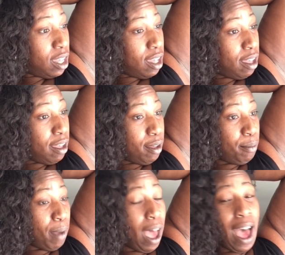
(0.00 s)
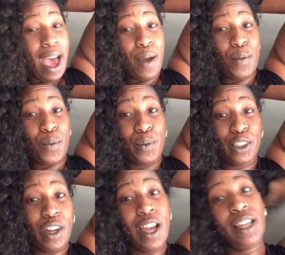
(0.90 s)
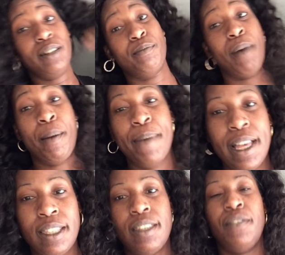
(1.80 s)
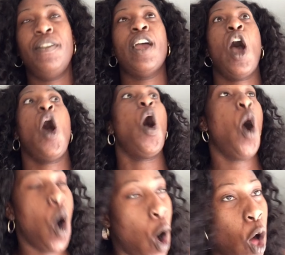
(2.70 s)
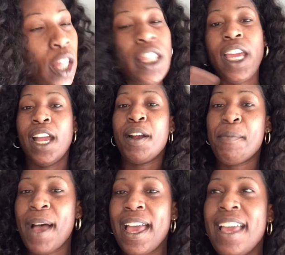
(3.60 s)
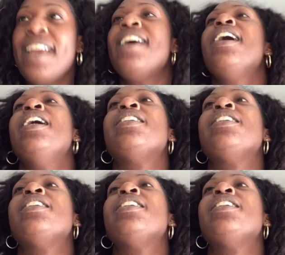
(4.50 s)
I was trying my best to fit all the hair in my head.